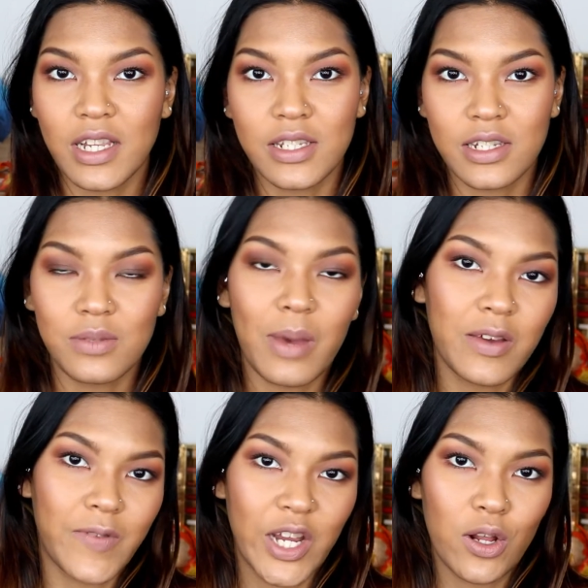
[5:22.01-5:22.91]
This is
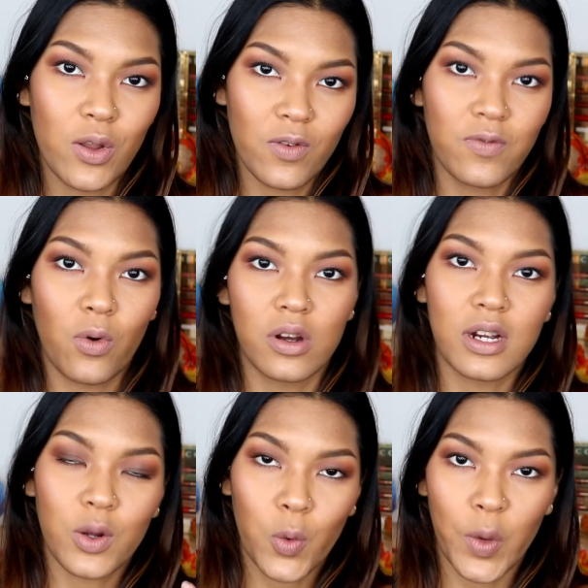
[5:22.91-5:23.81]
my final look
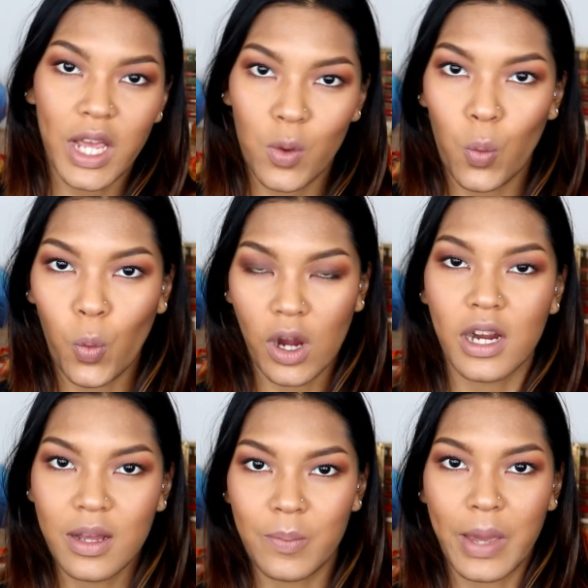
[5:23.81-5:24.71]
for quick
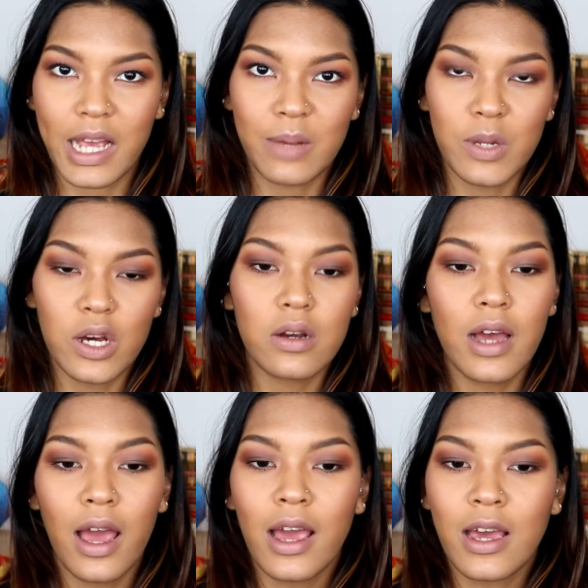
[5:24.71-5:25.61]
work makeup look.
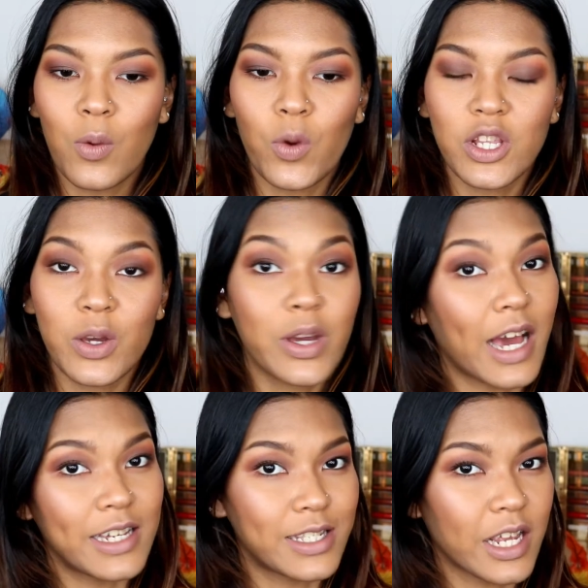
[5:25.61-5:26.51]
What do you
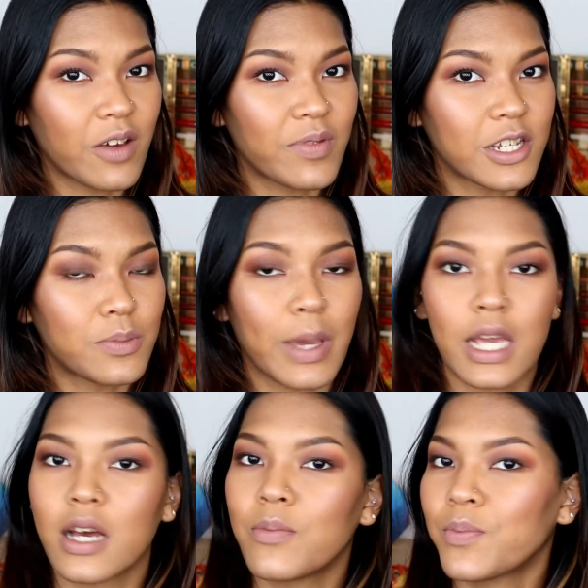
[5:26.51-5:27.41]
guys think of this
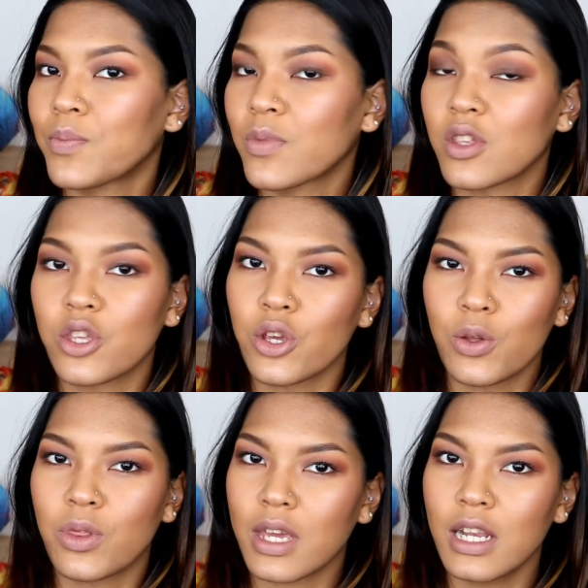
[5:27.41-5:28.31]
makeup? Do
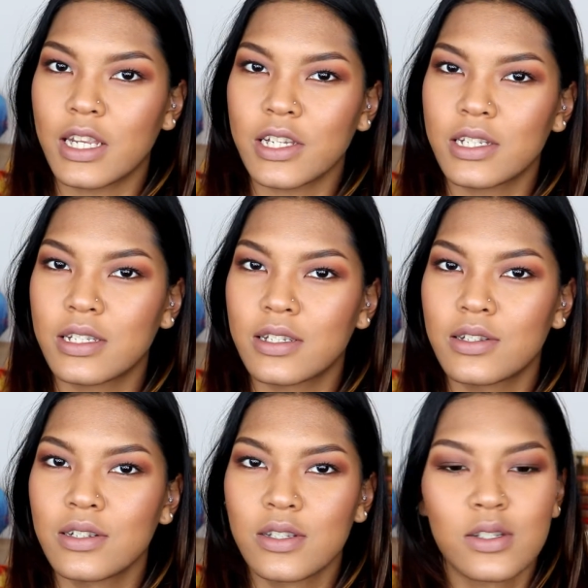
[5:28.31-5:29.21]
you think
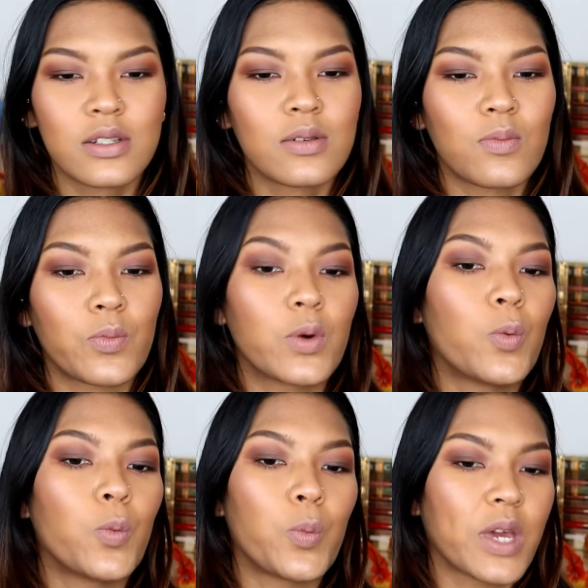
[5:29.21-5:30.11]
this
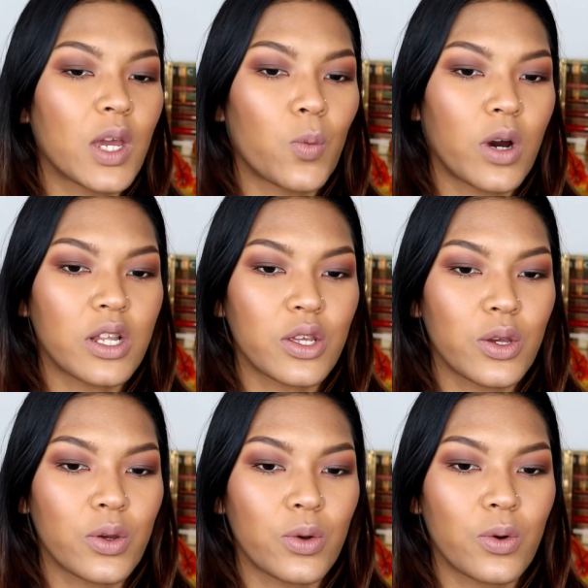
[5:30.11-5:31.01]
will be what
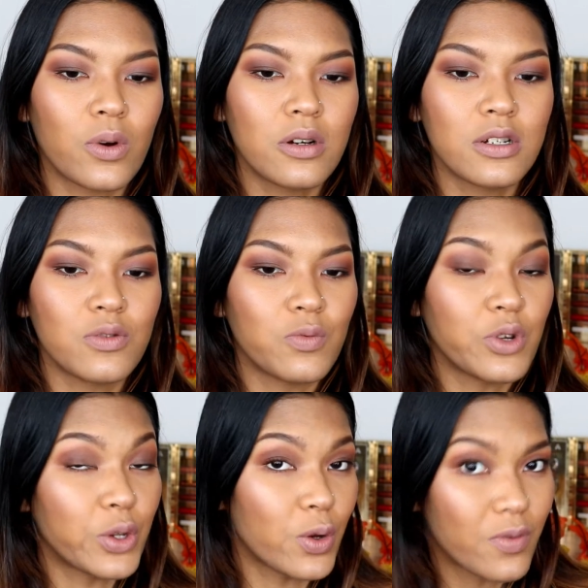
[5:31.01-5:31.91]
you
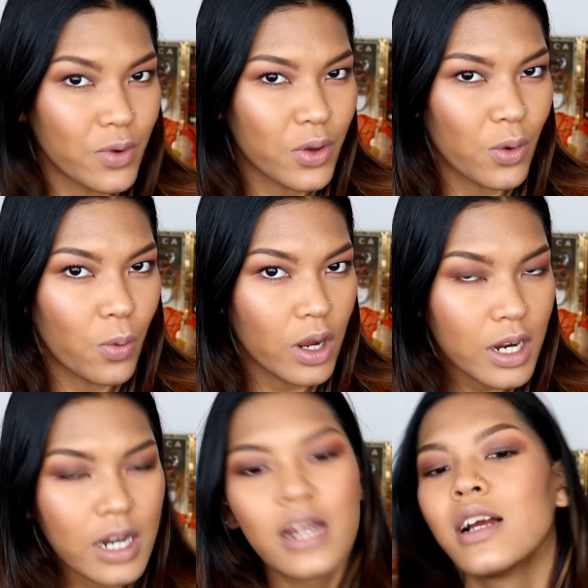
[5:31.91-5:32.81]
would do for your
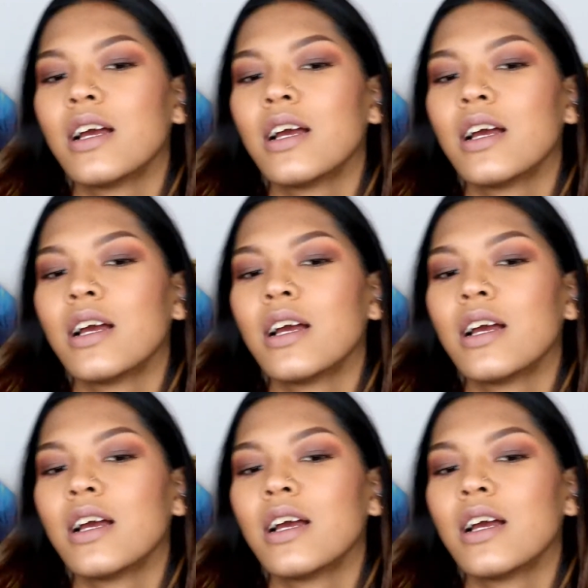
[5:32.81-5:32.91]
work?